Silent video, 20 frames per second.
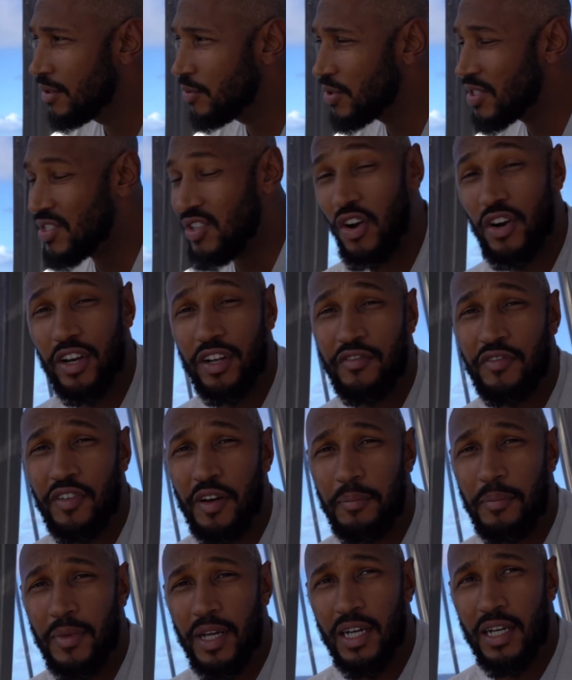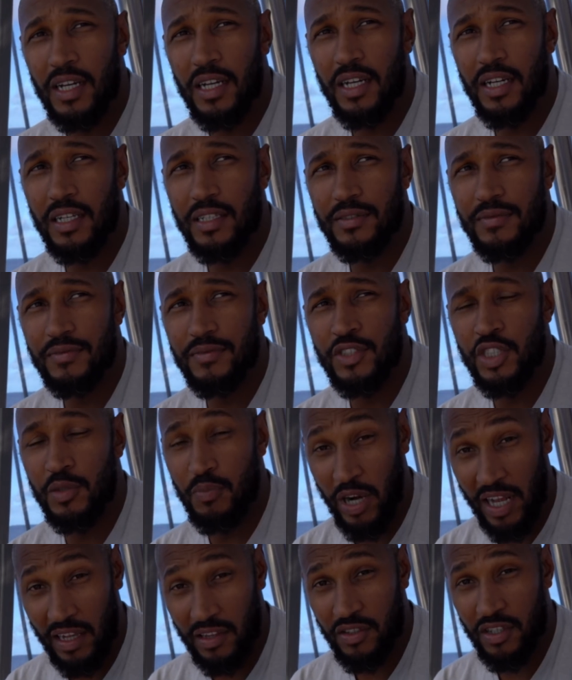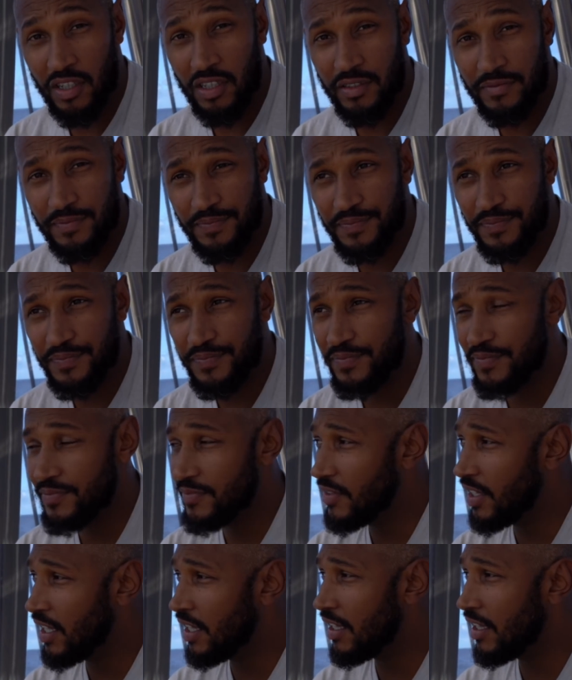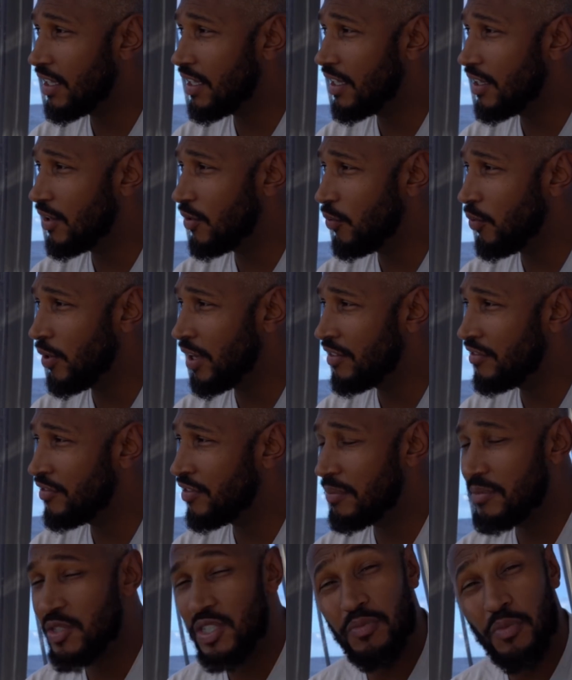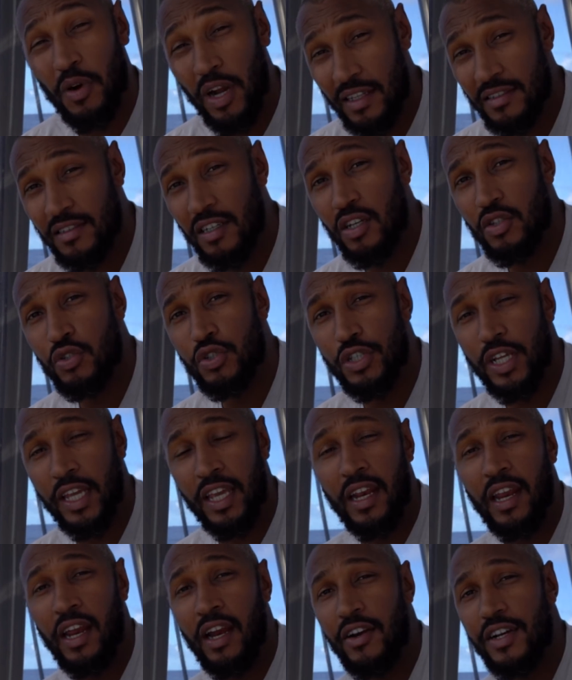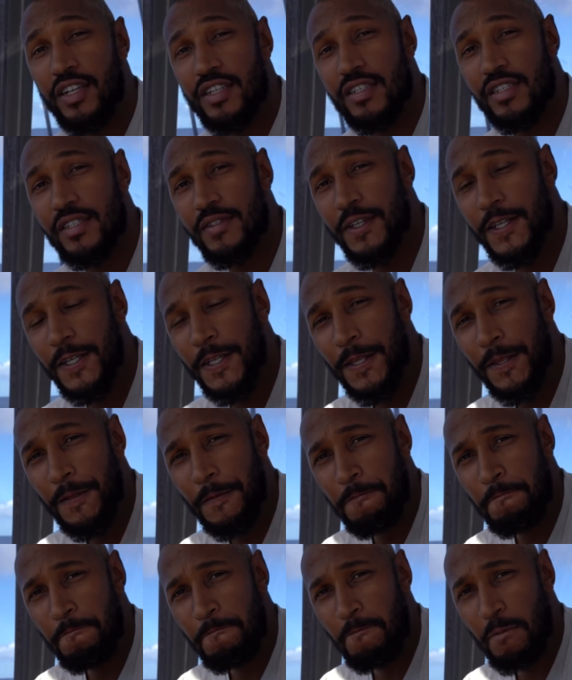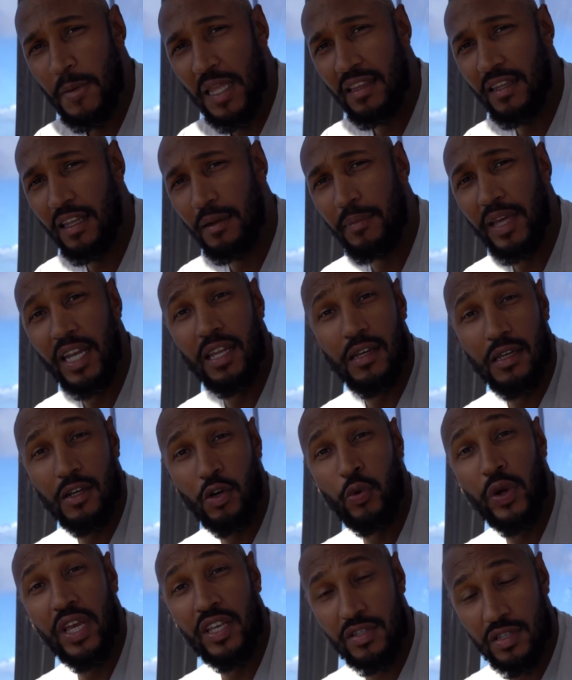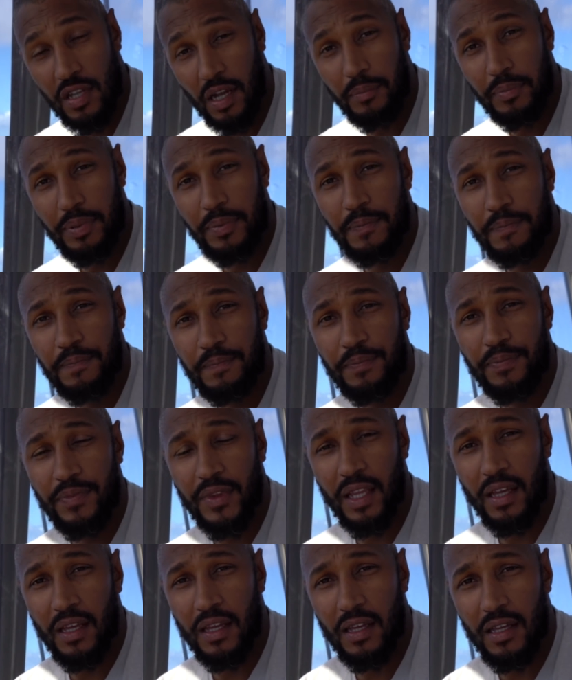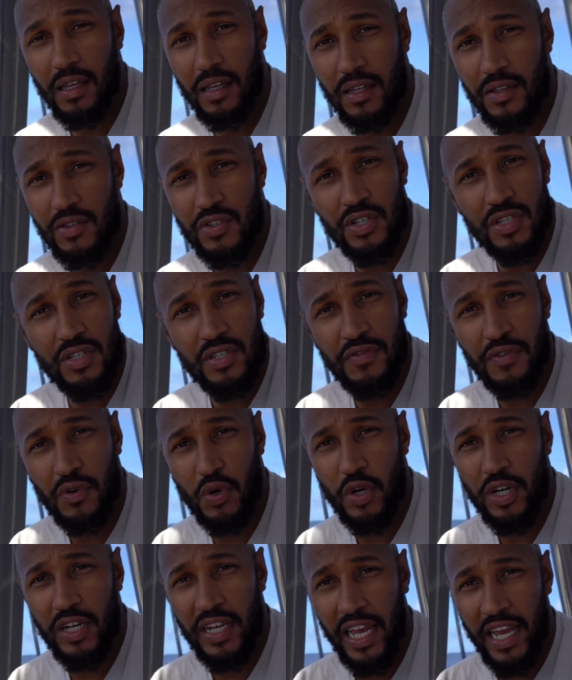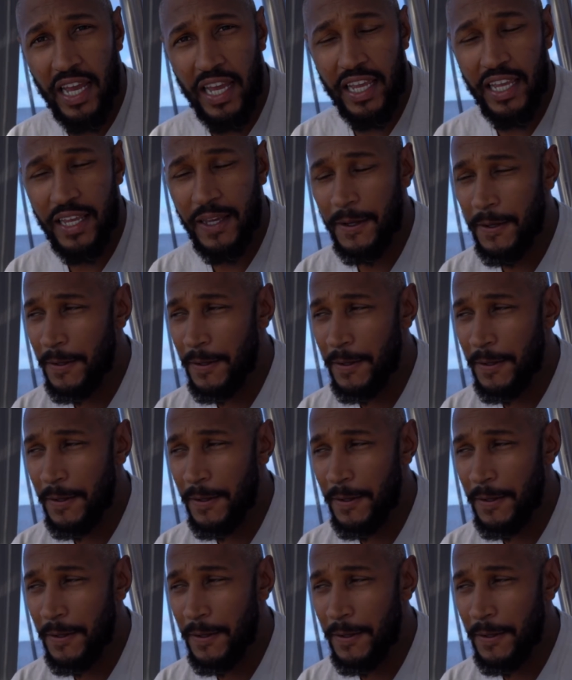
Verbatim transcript: We started from Gibraltar, went from Gibraltar to the Canaries, and then made a quick stop just for a day.